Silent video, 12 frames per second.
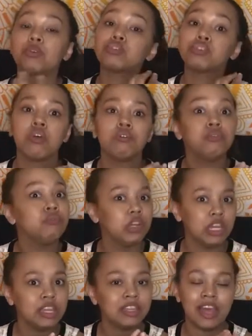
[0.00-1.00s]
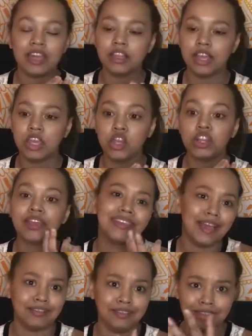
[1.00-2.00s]
are so unique that like you're like,
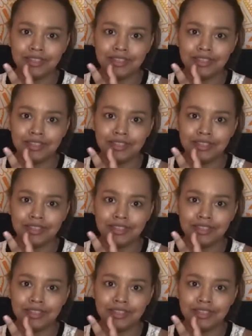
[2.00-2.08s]
yes,